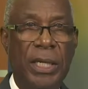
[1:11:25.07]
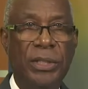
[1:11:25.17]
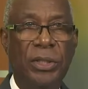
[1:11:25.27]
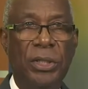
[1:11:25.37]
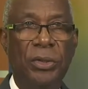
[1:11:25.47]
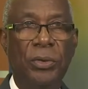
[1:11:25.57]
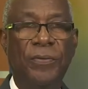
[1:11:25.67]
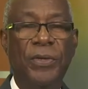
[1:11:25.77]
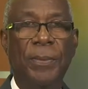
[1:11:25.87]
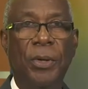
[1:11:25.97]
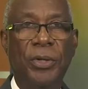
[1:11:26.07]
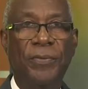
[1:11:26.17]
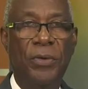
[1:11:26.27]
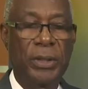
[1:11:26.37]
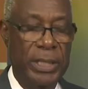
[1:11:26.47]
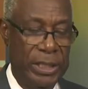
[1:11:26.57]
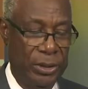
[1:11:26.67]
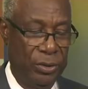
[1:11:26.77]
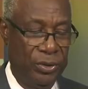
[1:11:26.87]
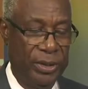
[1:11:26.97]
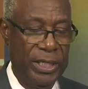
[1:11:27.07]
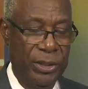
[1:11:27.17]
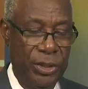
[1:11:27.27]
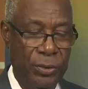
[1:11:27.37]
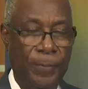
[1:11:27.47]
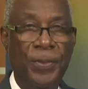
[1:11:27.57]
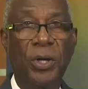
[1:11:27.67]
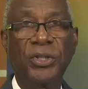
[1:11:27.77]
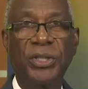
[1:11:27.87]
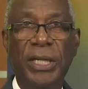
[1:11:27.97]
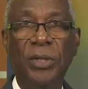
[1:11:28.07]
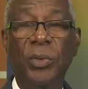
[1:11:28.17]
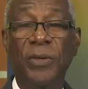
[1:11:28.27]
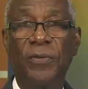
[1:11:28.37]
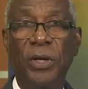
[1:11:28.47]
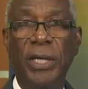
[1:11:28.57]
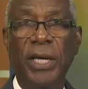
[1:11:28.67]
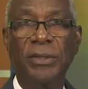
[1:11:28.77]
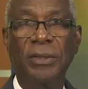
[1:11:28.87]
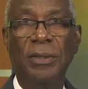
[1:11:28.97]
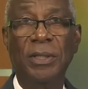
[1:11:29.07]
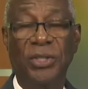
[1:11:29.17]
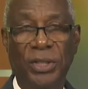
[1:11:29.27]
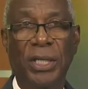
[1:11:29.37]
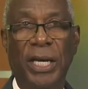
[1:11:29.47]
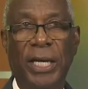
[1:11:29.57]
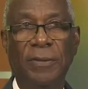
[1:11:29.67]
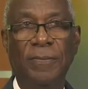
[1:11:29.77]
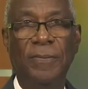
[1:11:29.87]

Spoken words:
that's going to do it for your boating forecast, so stay tuned. Your extended weather forecast is still ahead.